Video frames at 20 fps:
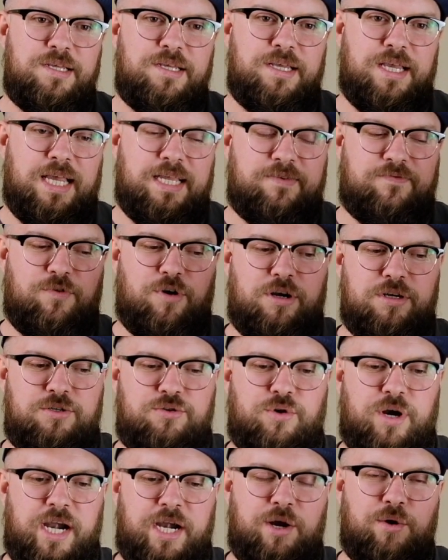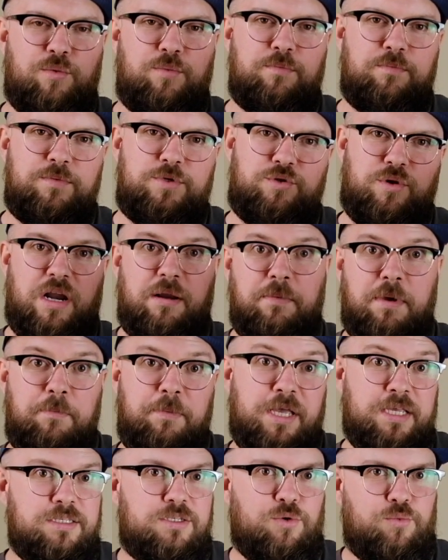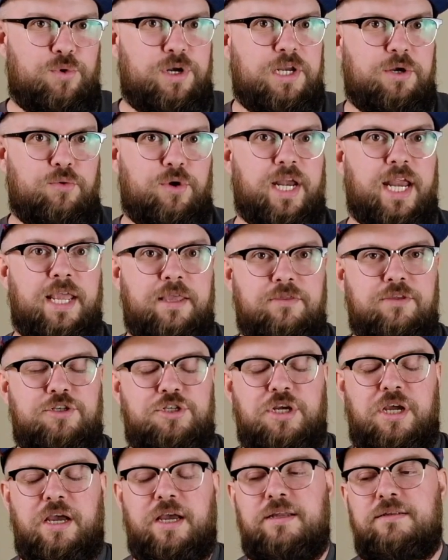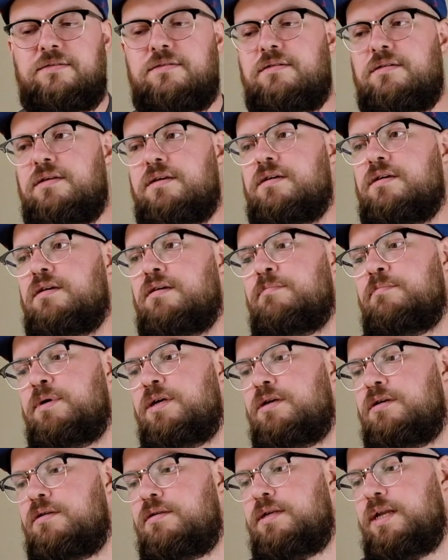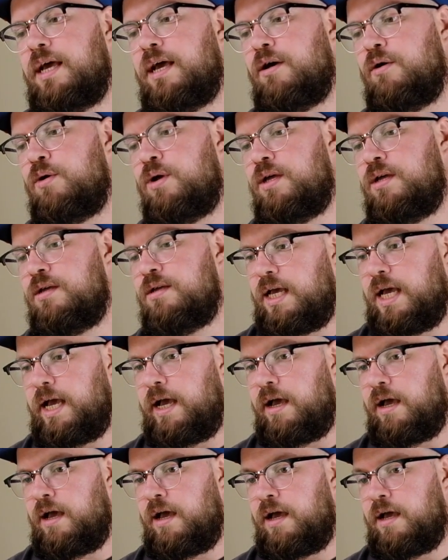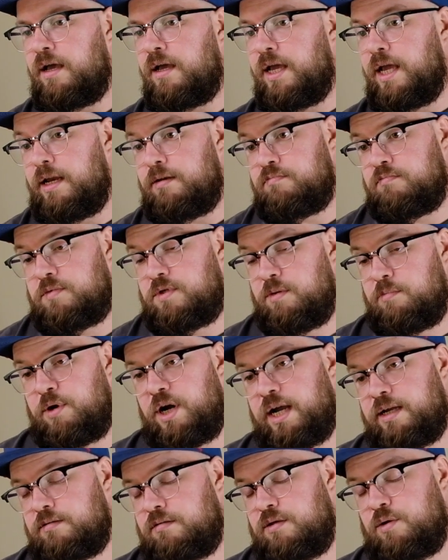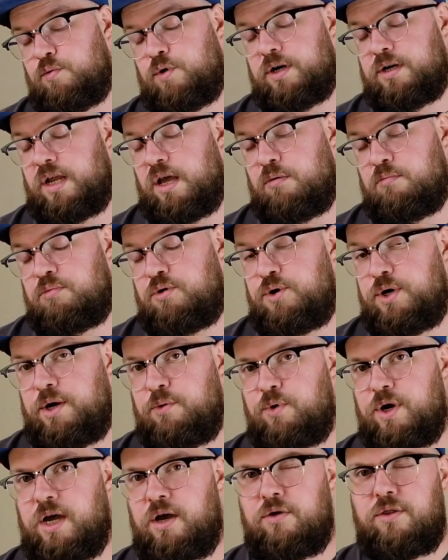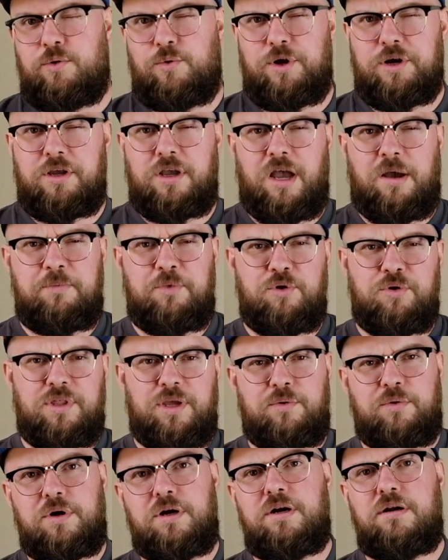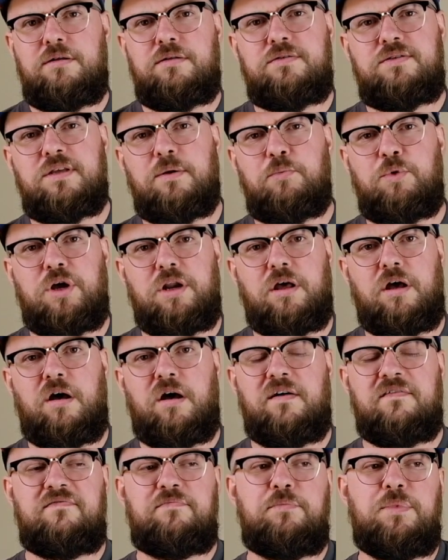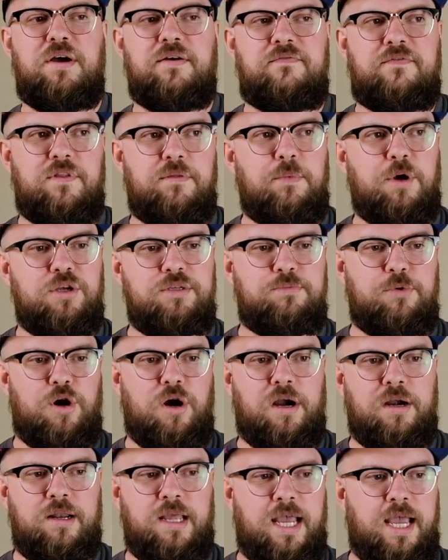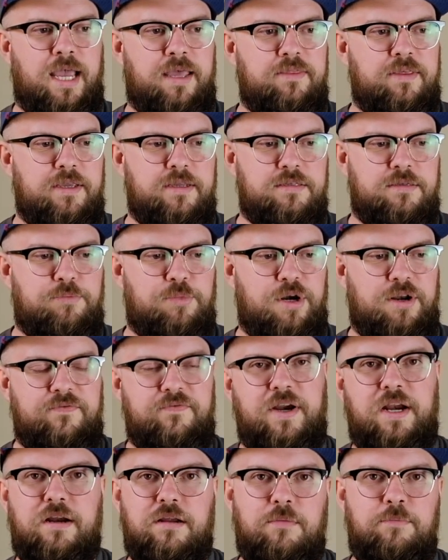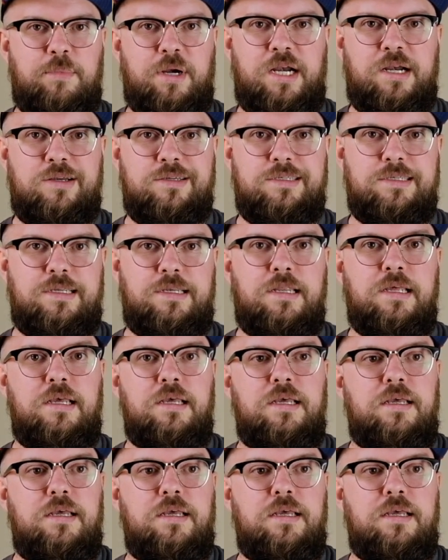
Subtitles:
as far as trying my best to recreate the shots. Now it surprisingly worked out pretty well. There were a couple that were somewhat off, but for the most part, I think it's a pretty fair comparison.